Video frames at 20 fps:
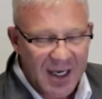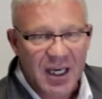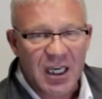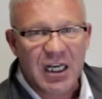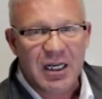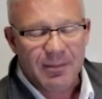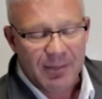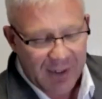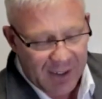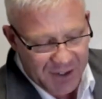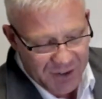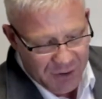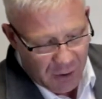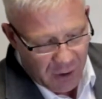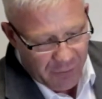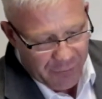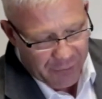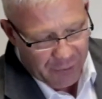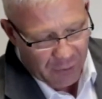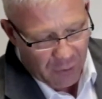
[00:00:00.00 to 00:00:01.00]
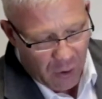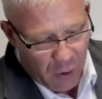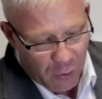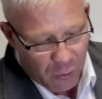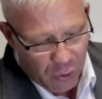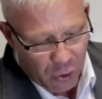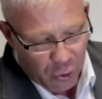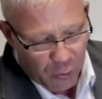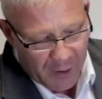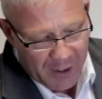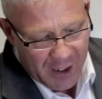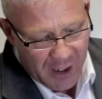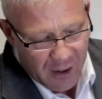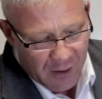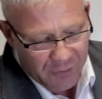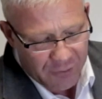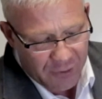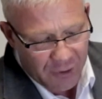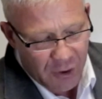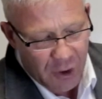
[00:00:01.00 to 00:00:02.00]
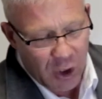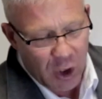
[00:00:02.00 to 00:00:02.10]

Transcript: enemies on their own ground,